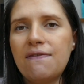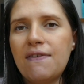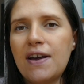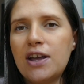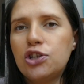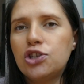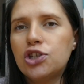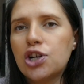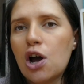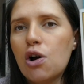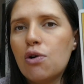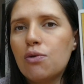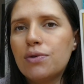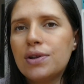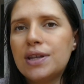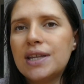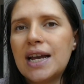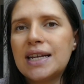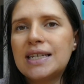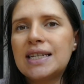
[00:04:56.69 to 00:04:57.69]
They
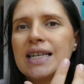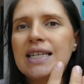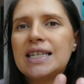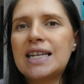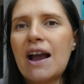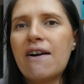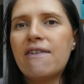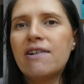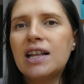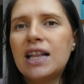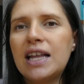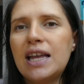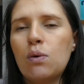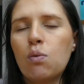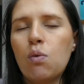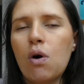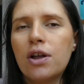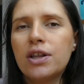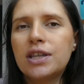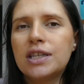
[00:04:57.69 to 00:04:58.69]
don't necessarily
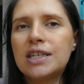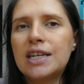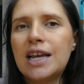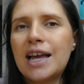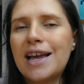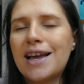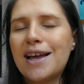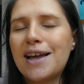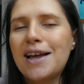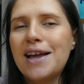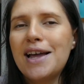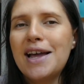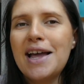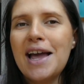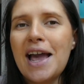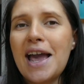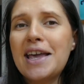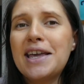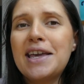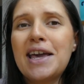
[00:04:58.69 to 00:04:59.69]
want to
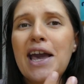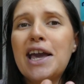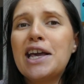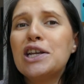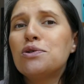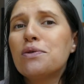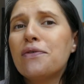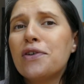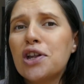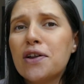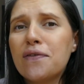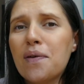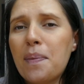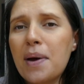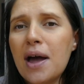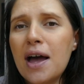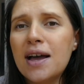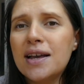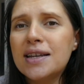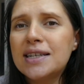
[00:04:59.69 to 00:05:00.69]
engage with another
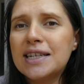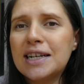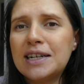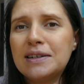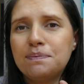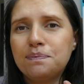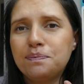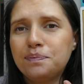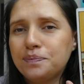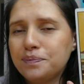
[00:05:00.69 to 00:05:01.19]
person.